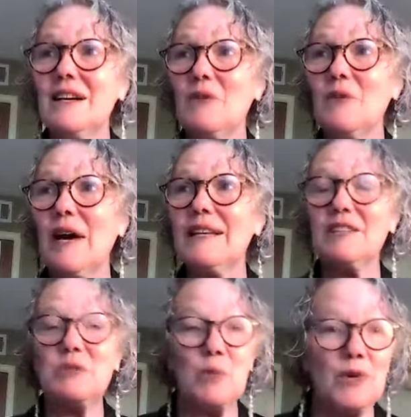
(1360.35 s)
why
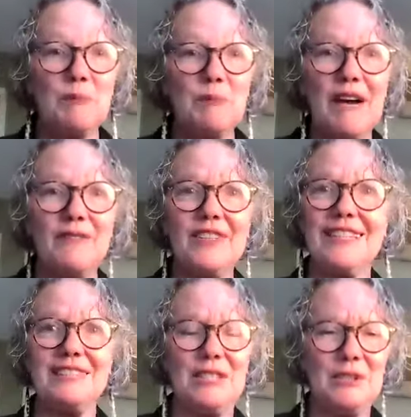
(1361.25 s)
does warren buffett
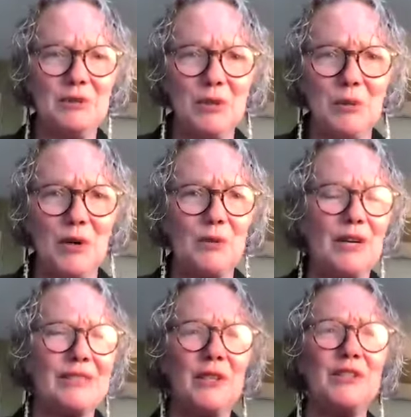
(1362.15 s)
continue to work
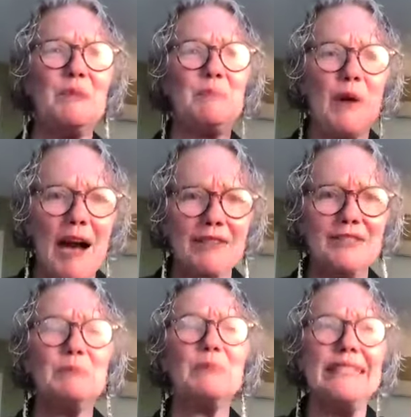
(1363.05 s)
what could he
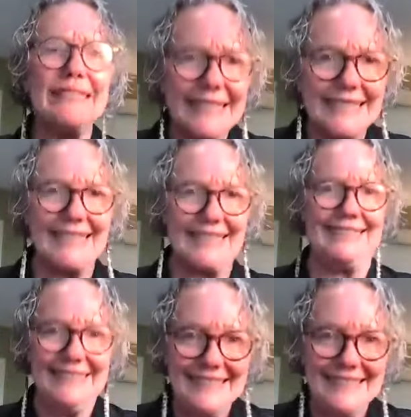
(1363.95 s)
possibly need